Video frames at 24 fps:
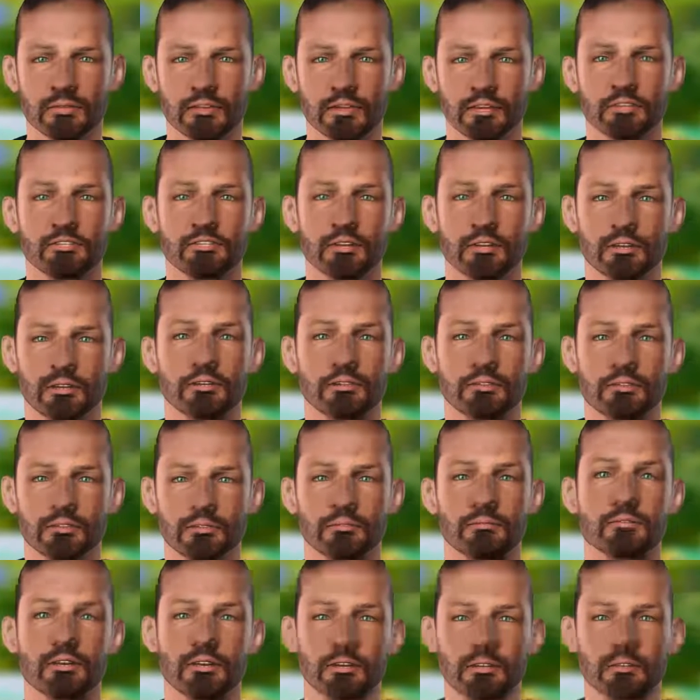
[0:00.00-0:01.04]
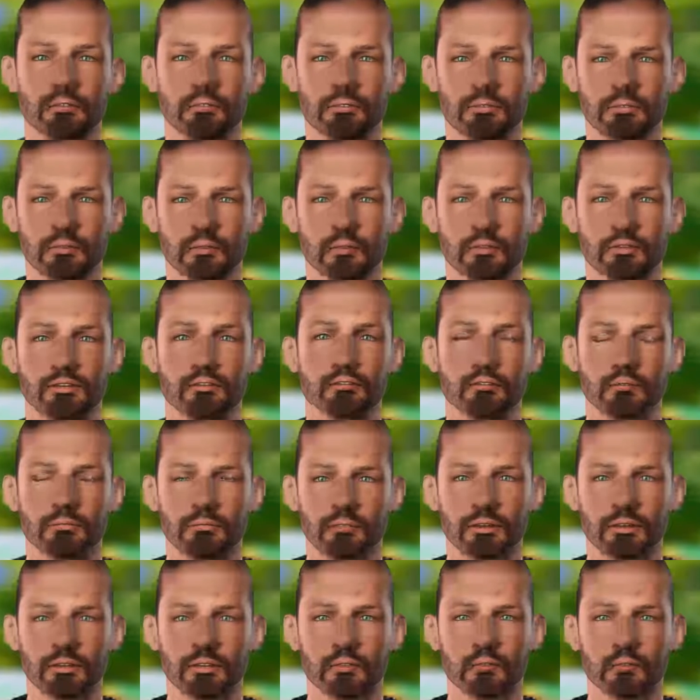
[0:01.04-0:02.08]
This young girl is actually narrating
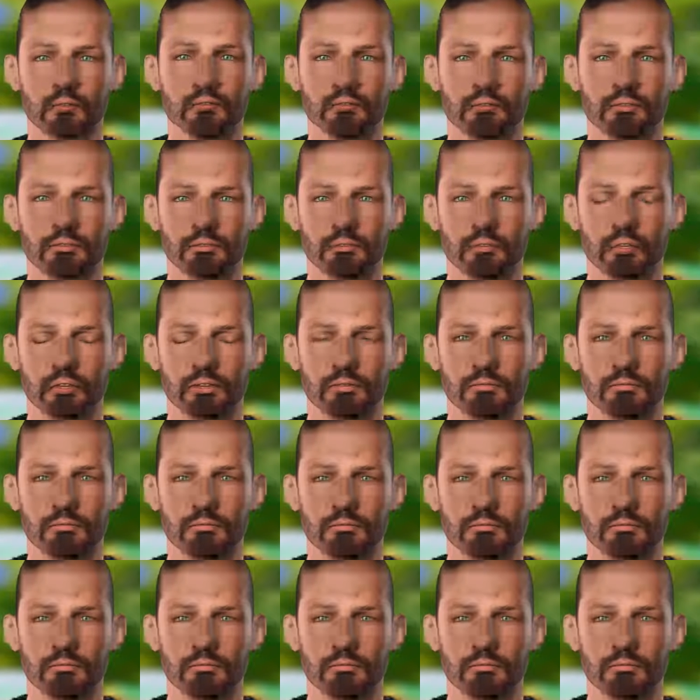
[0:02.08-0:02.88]
this prophetic tradition.